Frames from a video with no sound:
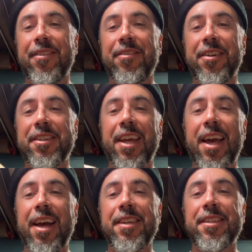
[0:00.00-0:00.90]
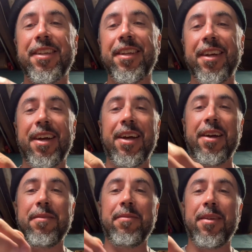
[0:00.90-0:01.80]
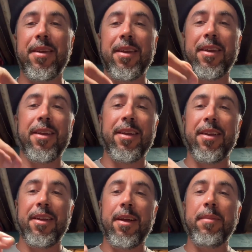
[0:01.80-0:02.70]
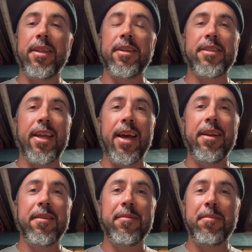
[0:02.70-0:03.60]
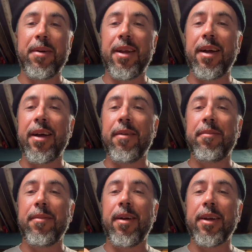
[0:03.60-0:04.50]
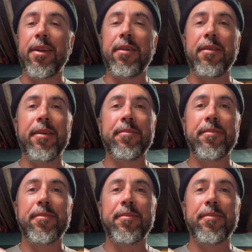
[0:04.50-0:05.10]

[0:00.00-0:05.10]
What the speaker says: first cast, I'll be a little sad, but I'll get over it.